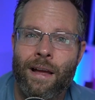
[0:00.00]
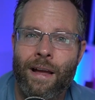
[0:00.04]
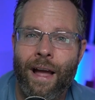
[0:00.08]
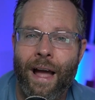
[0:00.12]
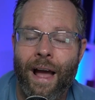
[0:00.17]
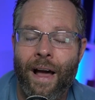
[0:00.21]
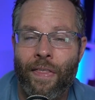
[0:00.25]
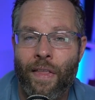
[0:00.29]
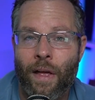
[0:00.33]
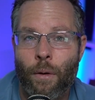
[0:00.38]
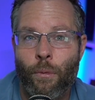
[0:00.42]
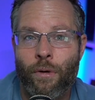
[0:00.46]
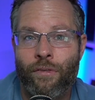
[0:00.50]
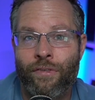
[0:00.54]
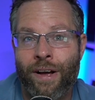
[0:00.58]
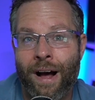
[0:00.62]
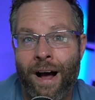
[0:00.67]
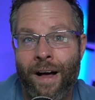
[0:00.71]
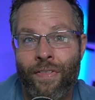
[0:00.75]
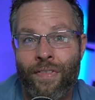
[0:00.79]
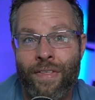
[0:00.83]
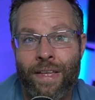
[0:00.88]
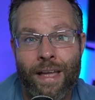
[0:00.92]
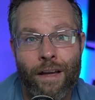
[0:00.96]
And then we've
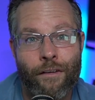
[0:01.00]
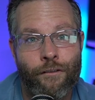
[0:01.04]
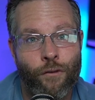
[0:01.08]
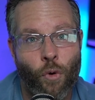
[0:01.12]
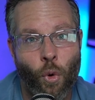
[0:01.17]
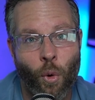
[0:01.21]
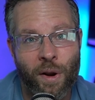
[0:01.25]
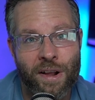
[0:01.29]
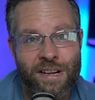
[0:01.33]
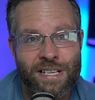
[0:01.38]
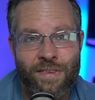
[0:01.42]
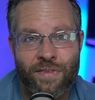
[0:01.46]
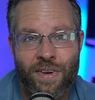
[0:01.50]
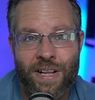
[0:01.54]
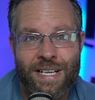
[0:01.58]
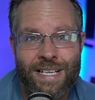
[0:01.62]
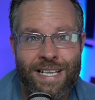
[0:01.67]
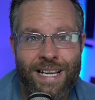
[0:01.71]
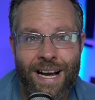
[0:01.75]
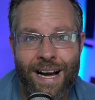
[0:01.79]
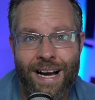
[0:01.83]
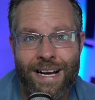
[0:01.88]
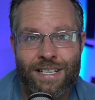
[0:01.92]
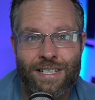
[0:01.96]
got the 4070
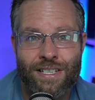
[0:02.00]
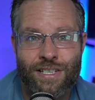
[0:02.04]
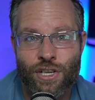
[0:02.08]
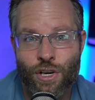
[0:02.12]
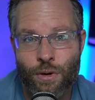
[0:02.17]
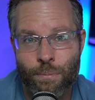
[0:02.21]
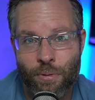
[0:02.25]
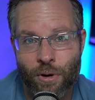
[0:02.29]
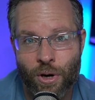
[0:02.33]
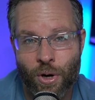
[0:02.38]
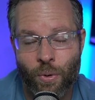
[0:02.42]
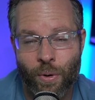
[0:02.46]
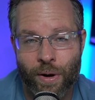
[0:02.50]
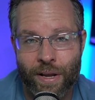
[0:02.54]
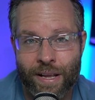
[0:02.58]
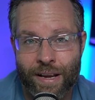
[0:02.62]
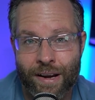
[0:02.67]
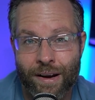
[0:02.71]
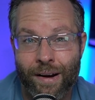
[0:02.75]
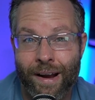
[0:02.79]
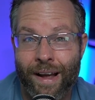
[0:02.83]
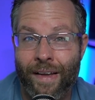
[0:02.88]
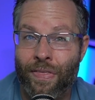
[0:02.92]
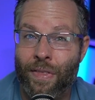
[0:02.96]
Ti Super going
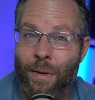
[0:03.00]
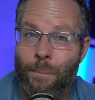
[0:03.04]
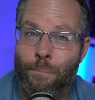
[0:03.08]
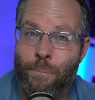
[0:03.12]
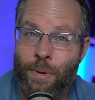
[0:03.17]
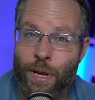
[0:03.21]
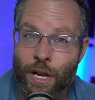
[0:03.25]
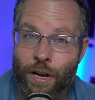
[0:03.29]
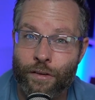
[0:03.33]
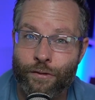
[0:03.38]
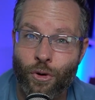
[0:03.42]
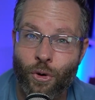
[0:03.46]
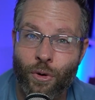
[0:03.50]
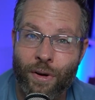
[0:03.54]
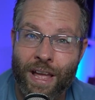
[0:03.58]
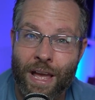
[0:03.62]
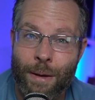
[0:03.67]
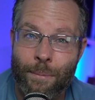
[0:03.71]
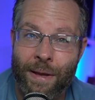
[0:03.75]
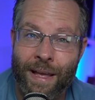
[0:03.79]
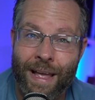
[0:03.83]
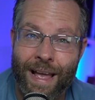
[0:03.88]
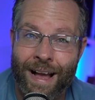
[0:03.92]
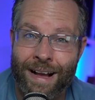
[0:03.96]
here, and the beautiful
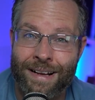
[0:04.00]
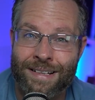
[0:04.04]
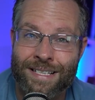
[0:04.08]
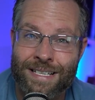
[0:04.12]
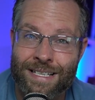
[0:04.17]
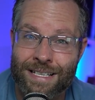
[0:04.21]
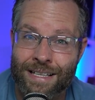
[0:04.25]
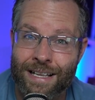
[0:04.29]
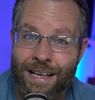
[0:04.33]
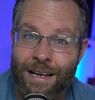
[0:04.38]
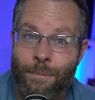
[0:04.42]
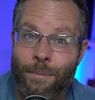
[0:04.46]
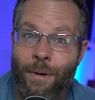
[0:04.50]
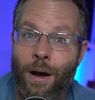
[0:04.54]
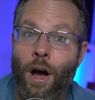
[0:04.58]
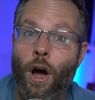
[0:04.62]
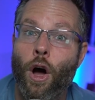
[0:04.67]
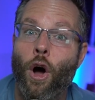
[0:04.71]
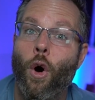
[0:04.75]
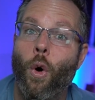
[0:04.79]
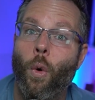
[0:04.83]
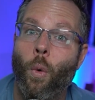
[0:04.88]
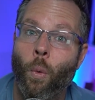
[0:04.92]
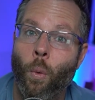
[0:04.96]
Gaming X Slim
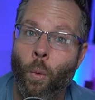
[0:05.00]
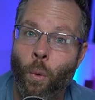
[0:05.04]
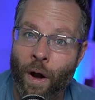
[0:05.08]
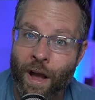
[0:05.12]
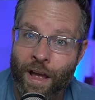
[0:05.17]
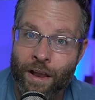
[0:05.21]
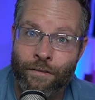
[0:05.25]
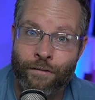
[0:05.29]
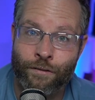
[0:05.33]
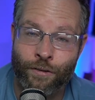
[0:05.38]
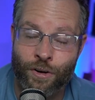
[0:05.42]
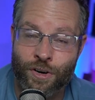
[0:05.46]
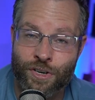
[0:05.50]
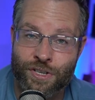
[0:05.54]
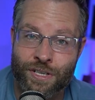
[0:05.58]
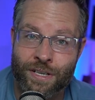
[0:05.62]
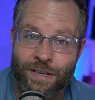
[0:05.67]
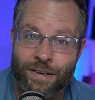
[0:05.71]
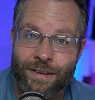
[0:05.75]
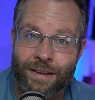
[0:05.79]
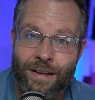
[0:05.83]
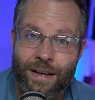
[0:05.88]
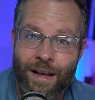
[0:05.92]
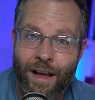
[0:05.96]
white
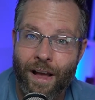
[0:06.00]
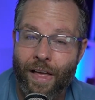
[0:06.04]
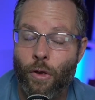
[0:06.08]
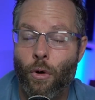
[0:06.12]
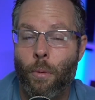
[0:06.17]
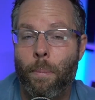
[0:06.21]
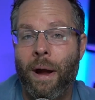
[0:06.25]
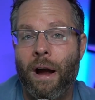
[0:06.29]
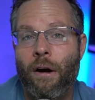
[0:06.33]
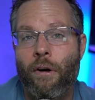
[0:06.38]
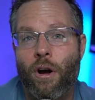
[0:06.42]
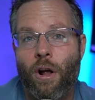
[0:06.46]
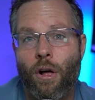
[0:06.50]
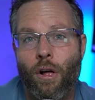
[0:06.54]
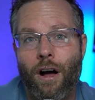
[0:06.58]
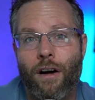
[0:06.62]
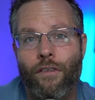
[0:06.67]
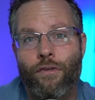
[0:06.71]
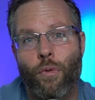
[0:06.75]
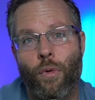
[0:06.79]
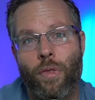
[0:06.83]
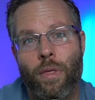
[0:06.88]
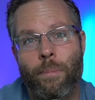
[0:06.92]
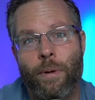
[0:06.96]
version. They're powering it all
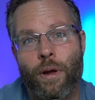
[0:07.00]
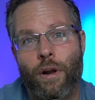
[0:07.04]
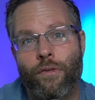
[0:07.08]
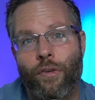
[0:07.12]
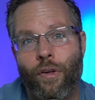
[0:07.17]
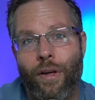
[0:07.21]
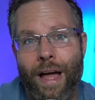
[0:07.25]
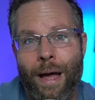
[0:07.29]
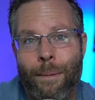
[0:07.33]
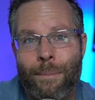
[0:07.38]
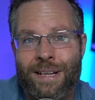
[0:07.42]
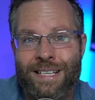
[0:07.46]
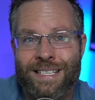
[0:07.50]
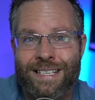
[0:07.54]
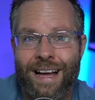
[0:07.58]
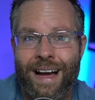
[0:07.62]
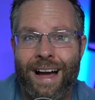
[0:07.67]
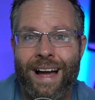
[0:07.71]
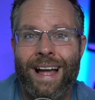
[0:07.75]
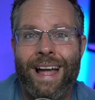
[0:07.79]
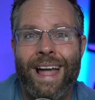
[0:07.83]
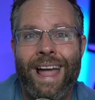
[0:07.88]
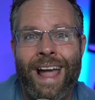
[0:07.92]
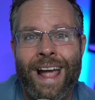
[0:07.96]
off with the beautiful
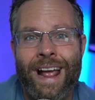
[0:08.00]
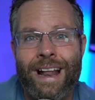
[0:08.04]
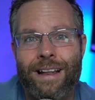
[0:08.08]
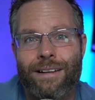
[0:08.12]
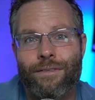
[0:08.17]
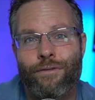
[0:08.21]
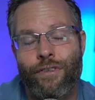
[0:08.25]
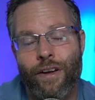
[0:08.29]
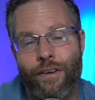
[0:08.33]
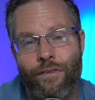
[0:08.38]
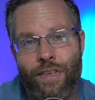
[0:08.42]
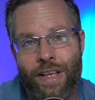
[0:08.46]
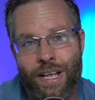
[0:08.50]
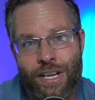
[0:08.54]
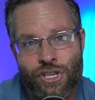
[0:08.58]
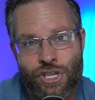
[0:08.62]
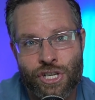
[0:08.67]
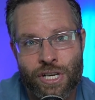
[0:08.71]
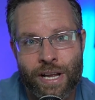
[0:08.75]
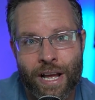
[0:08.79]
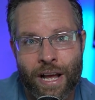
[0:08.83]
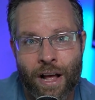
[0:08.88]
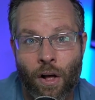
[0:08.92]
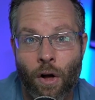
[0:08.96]
MSI 850
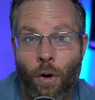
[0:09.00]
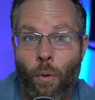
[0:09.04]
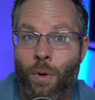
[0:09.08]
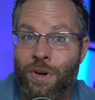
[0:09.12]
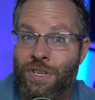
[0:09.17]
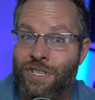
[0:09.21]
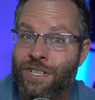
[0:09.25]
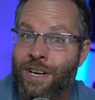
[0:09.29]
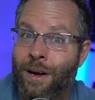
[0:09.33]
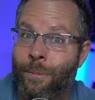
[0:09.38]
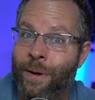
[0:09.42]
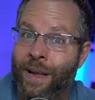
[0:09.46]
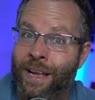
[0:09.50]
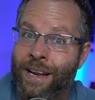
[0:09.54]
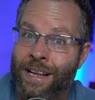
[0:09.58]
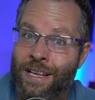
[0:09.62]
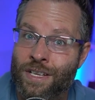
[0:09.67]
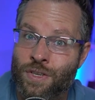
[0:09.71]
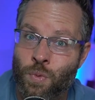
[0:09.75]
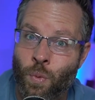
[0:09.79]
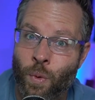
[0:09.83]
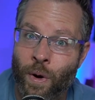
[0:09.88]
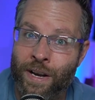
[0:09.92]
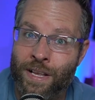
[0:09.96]
GL, which is coming in
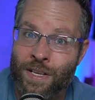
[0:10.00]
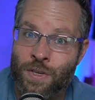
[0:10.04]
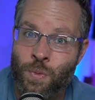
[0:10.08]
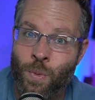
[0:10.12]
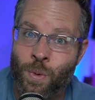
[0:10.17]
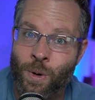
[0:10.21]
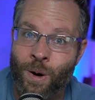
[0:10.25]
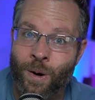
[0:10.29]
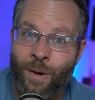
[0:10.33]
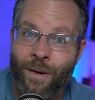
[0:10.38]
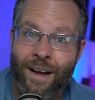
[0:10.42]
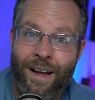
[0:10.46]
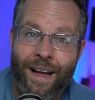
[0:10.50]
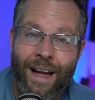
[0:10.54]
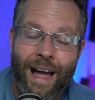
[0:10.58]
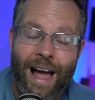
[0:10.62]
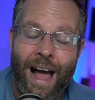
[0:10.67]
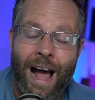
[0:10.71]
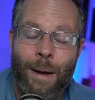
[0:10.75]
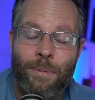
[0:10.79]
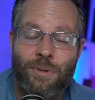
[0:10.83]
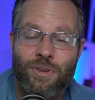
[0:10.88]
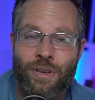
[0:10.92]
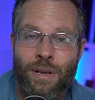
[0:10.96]
as white as well.
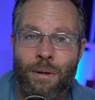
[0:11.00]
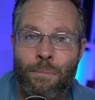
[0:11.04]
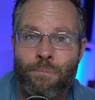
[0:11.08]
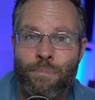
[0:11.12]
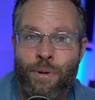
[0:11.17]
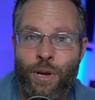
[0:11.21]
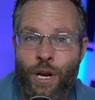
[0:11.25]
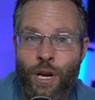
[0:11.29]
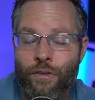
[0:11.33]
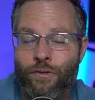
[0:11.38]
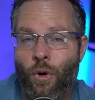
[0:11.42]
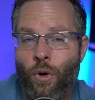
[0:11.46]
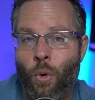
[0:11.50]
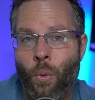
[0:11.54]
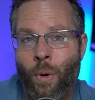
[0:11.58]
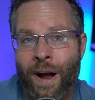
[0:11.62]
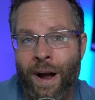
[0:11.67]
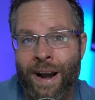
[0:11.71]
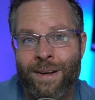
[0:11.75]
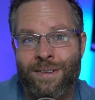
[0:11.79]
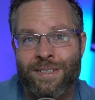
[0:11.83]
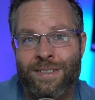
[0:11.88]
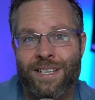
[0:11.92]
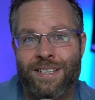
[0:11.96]
Absolutely beautiful
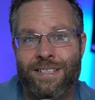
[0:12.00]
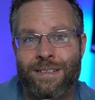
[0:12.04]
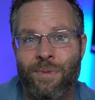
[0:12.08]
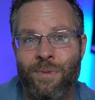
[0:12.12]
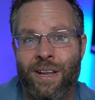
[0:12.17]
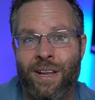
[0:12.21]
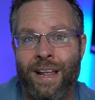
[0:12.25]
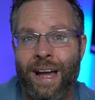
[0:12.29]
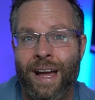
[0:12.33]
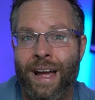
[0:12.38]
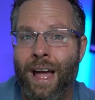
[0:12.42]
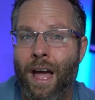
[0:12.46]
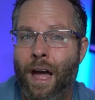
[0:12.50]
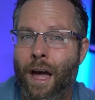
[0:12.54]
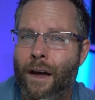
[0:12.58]
whiteout system today.